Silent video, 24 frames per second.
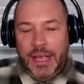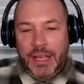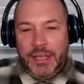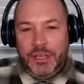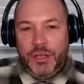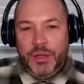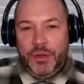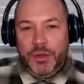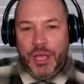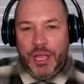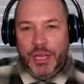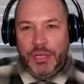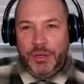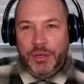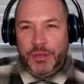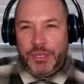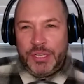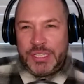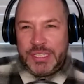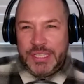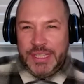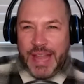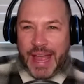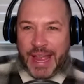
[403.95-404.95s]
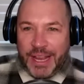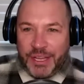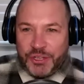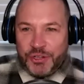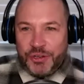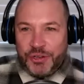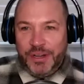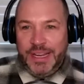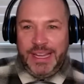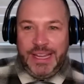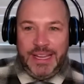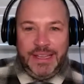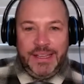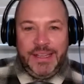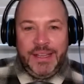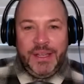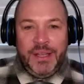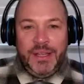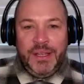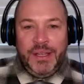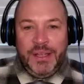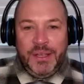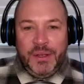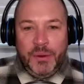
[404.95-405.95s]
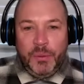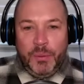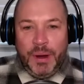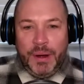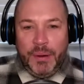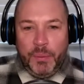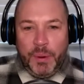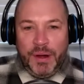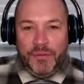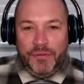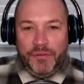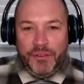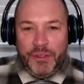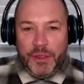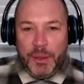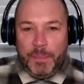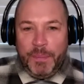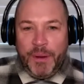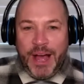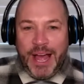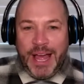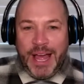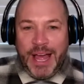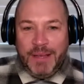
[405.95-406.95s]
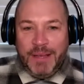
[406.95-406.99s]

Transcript: you just naturally went for the bite